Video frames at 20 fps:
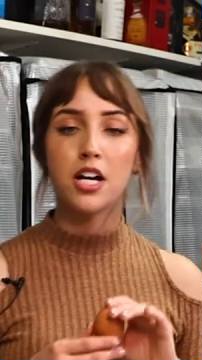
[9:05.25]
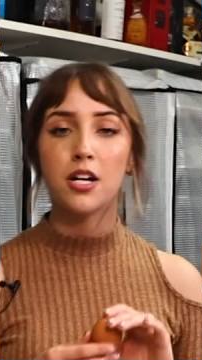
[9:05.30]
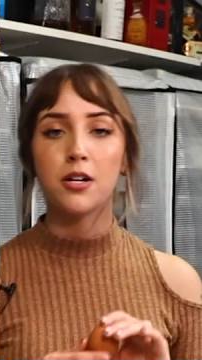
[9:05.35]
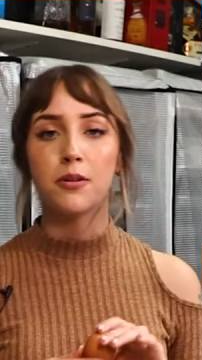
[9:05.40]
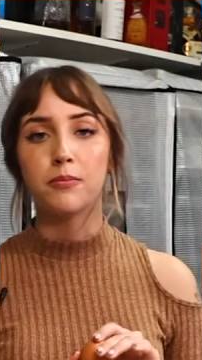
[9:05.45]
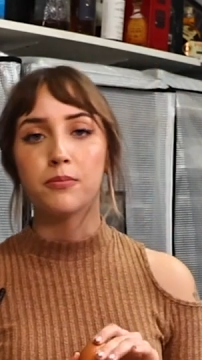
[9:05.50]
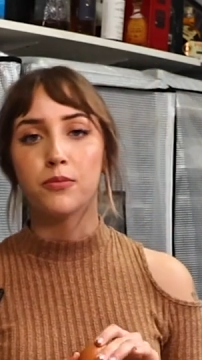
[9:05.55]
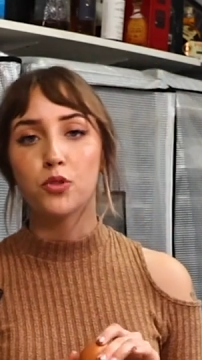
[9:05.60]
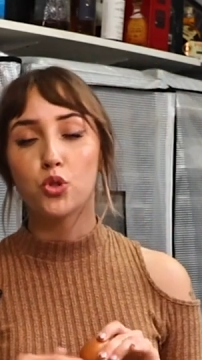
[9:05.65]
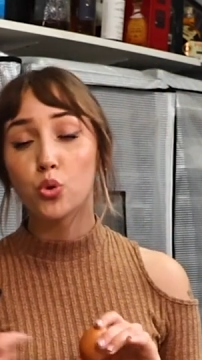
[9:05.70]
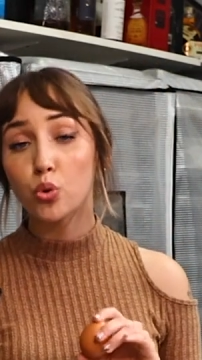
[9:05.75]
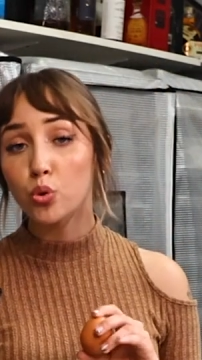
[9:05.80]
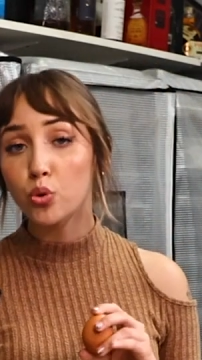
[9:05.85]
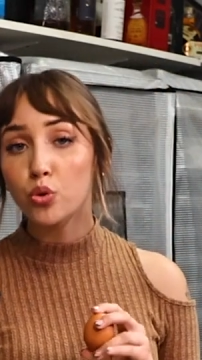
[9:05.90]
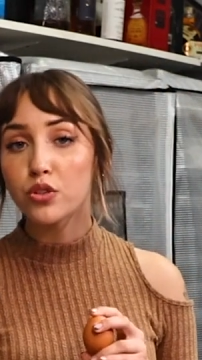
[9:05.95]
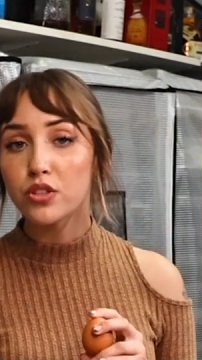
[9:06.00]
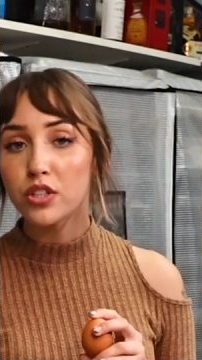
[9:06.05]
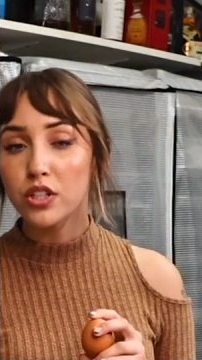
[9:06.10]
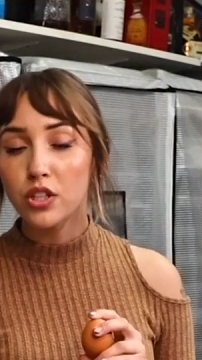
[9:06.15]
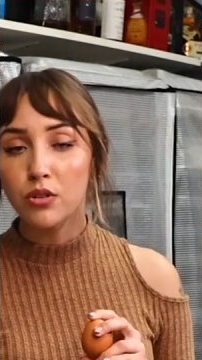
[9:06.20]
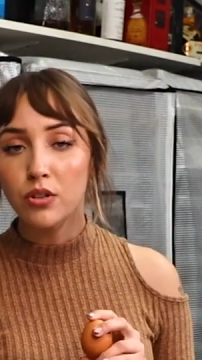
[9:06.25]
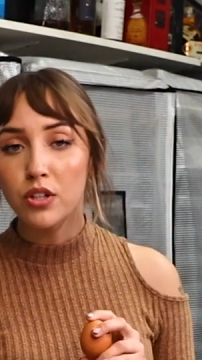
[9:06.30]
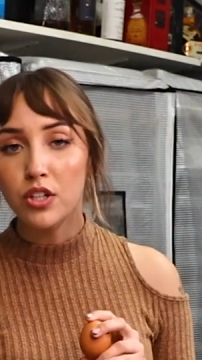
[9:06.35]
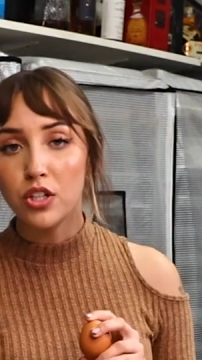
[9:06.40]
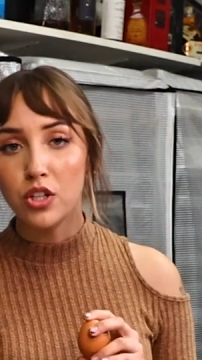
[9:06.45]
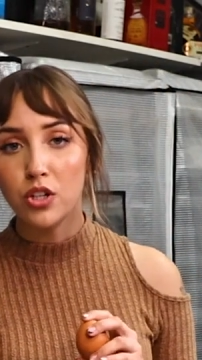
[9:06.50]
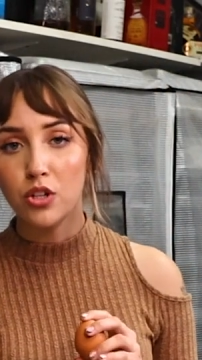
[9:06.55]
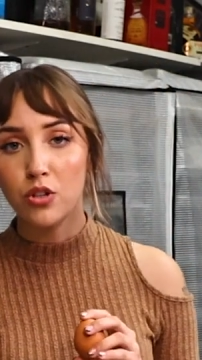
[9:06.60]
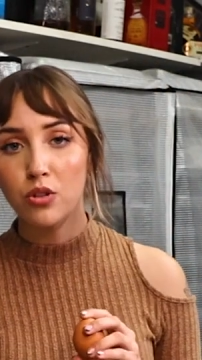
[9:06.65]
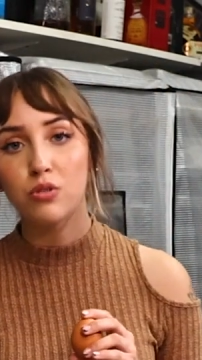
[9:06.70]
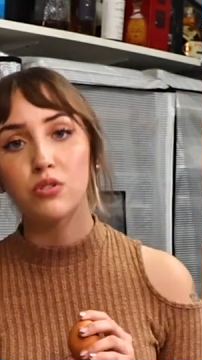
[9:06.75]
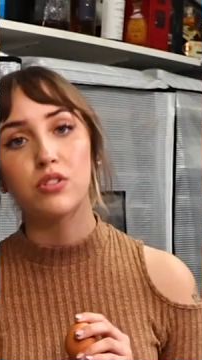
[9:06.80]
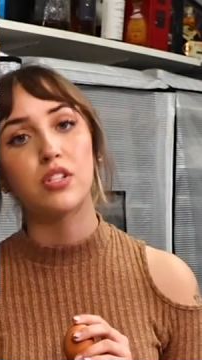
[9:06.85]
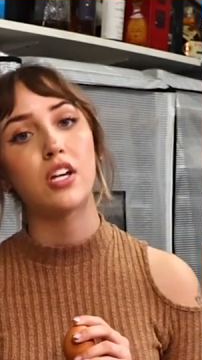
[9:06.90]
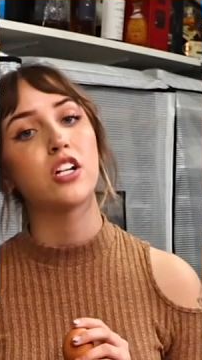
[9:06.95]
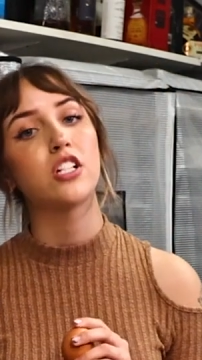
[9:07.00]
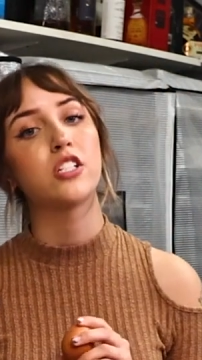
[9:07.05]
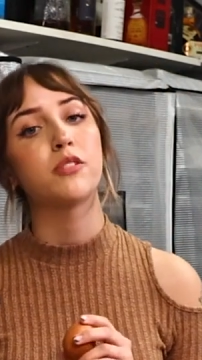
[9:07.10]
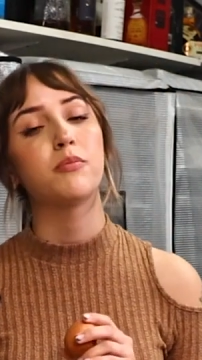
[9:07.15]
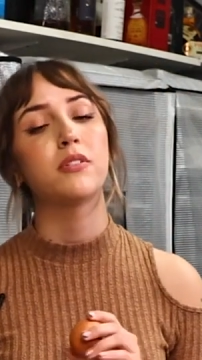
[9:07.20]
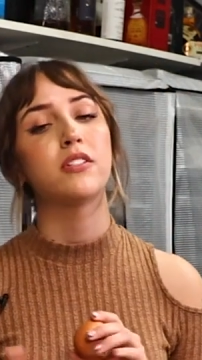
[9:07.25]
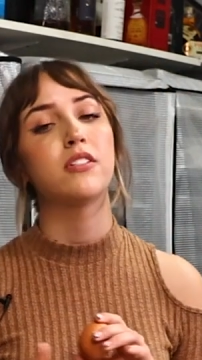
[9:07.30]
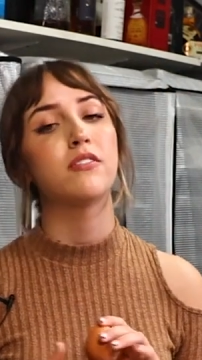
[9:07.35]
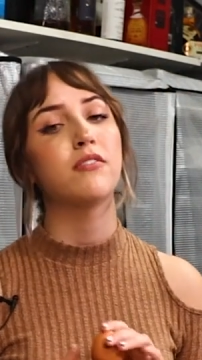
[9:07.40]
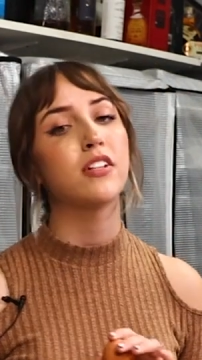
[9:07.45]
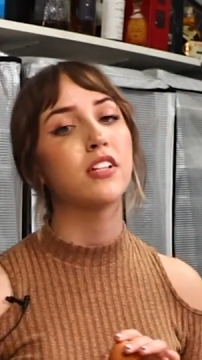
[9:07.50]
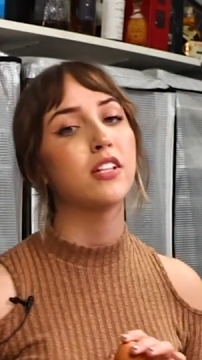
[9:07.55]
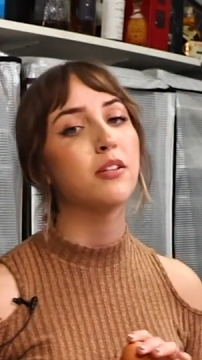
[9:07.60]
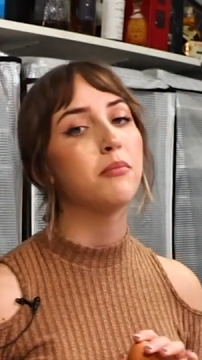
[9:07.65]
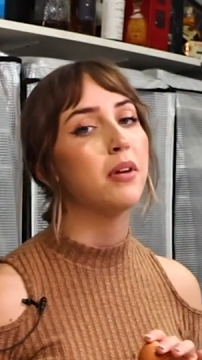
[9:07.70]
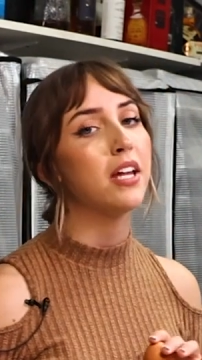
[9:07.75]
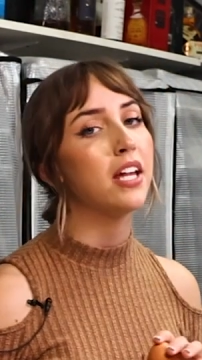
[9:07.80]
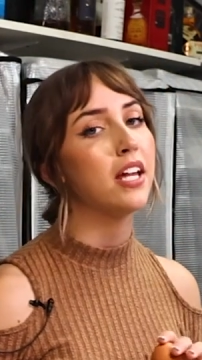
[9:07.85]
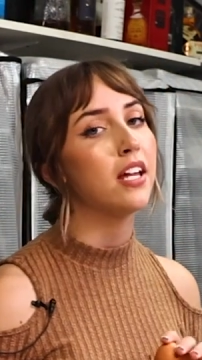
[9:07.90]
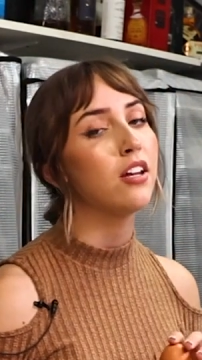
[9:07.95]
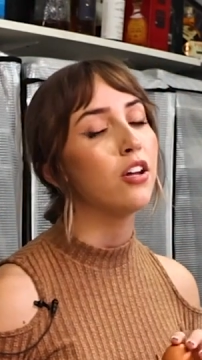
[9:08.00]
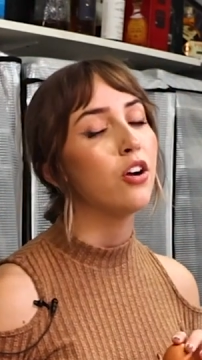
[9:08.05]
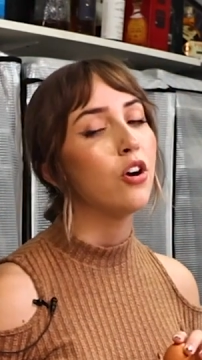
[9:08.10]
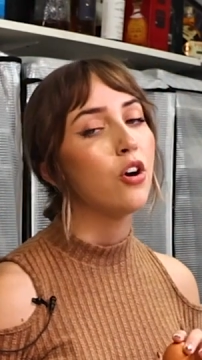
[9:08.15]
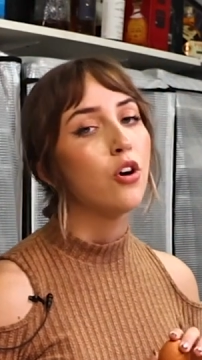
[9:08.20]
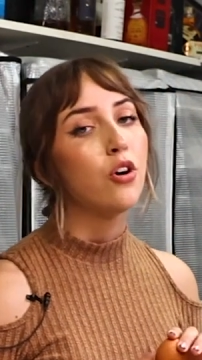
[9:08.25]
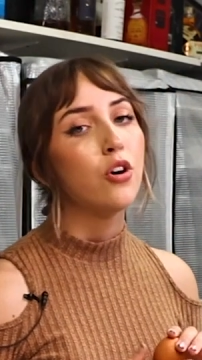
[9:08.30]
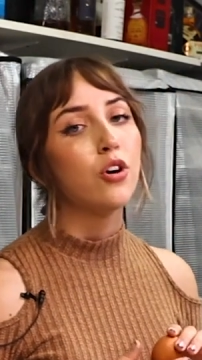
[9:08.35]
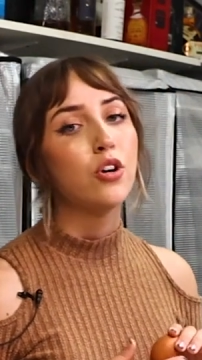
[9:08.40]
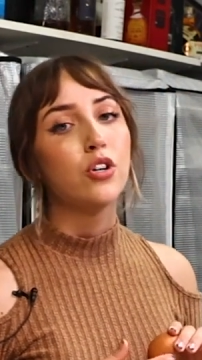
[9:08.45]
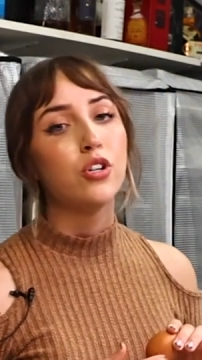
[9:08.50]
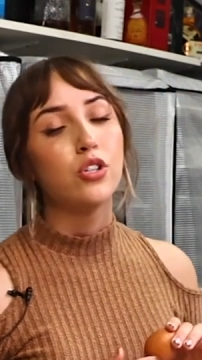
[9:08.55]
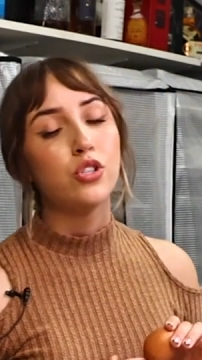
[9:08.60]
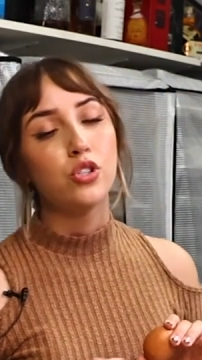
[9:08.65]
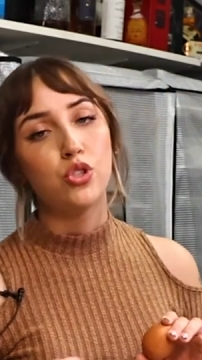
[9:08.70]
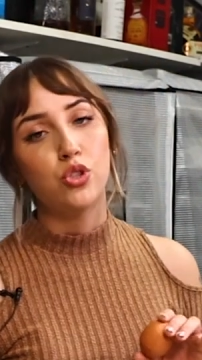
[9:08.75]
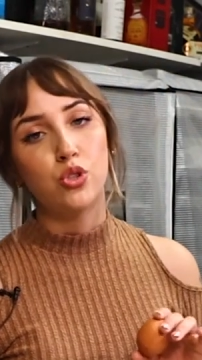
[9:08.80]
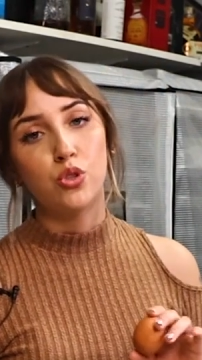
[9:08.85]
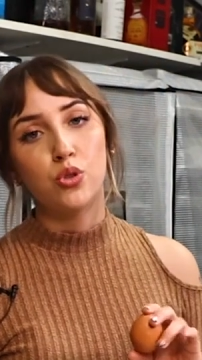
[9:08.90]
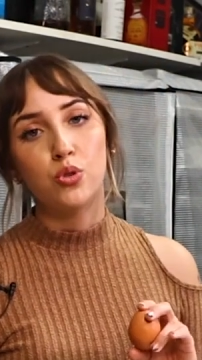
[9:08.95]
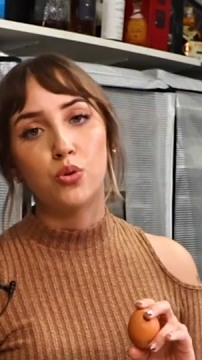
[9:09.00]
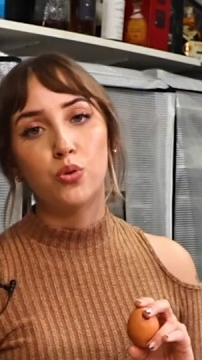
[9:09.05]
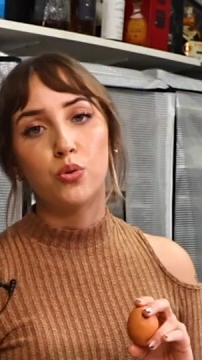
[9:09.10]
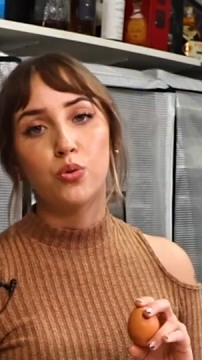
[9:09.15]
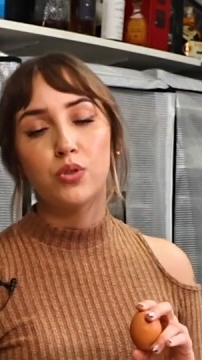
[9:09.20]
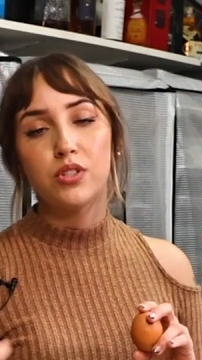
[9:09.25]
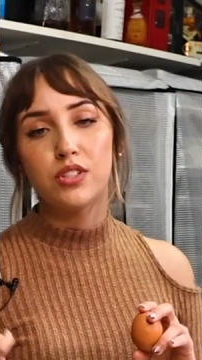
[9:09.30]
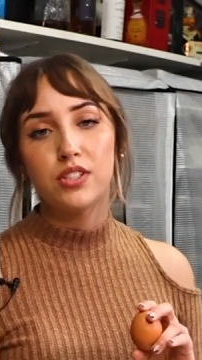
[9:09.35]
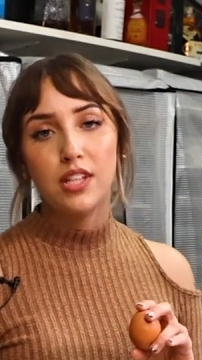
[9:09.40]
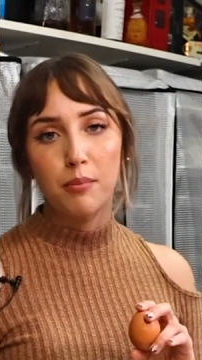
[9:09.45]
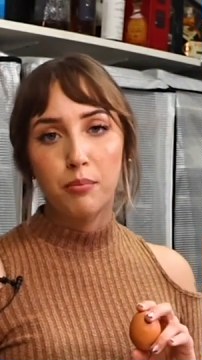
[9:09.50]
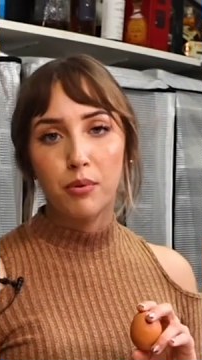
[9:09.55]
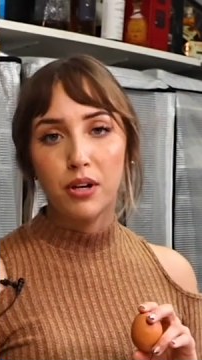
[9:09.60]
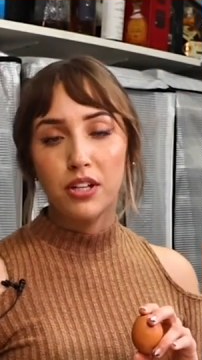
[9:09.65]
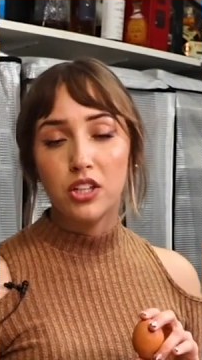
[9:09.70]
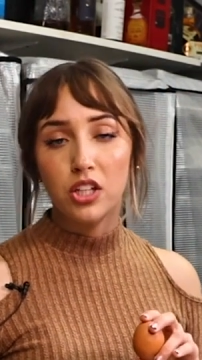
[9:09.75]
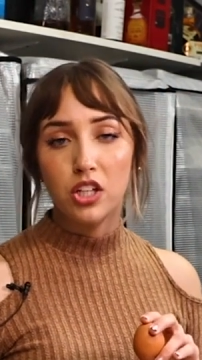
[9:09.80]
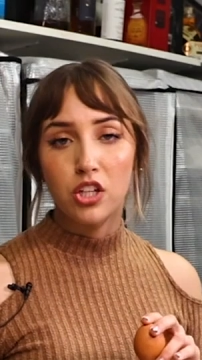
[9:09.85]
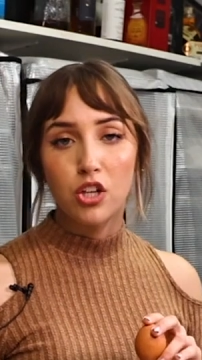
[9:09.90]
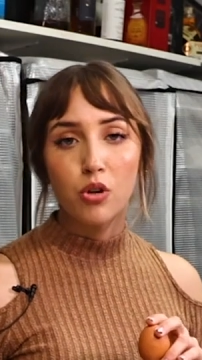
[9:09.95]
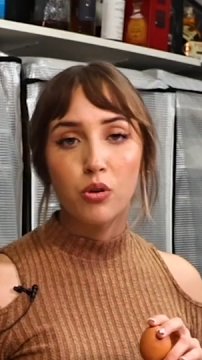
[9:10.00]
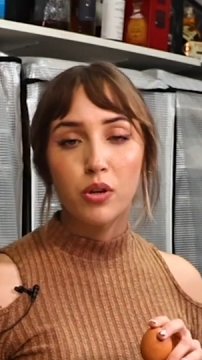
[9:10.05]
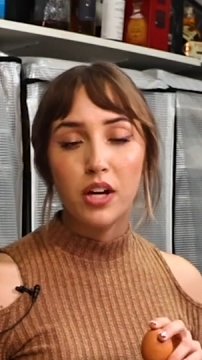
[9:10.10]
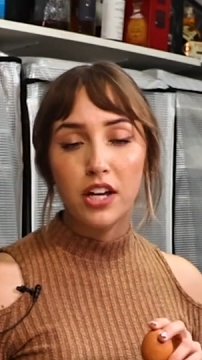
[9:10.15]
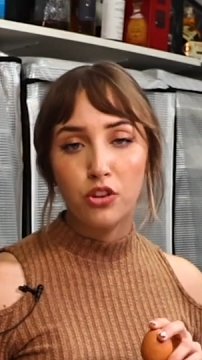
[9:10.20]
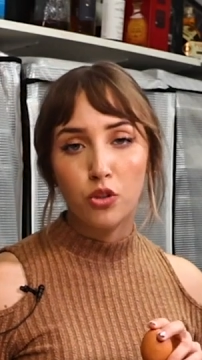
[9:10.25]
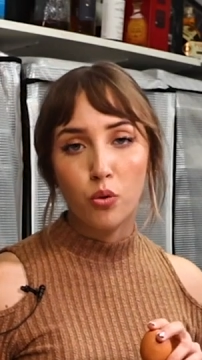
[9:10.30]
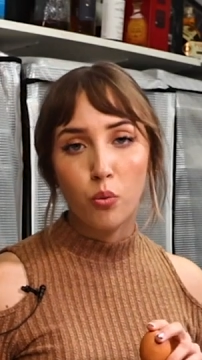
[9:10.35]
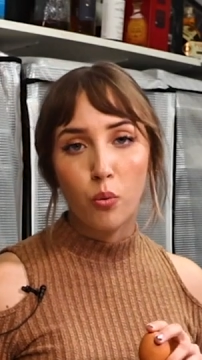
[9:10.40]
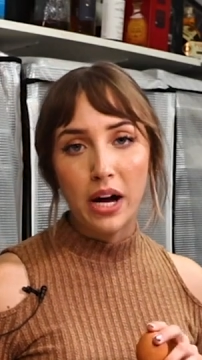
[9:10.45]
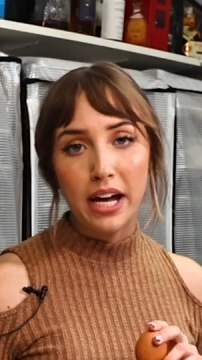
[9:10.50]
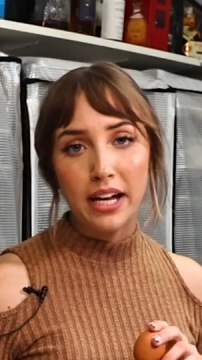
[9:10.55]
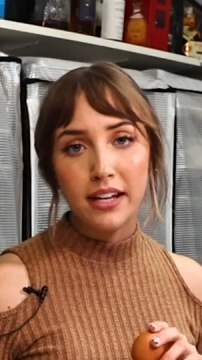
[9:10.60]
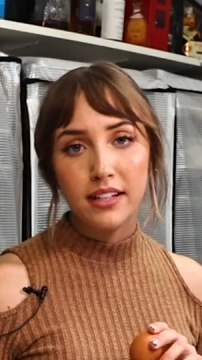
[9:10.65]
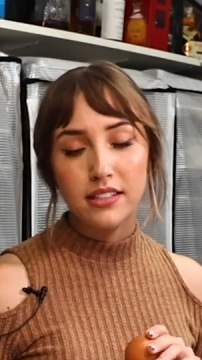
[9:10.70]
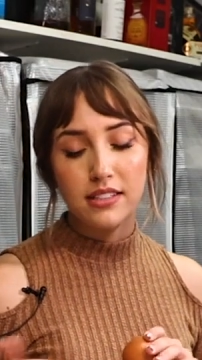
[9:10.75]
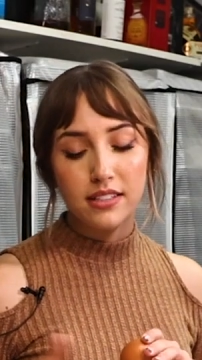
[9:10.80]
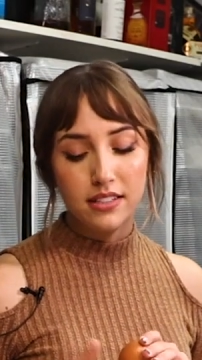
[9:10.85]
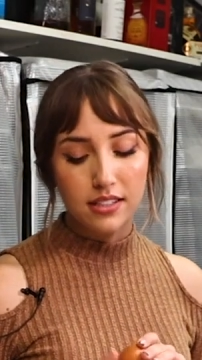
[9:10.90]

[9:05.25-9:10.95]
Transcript: tools that you can use that are specifically made to separate the yolk and the whites.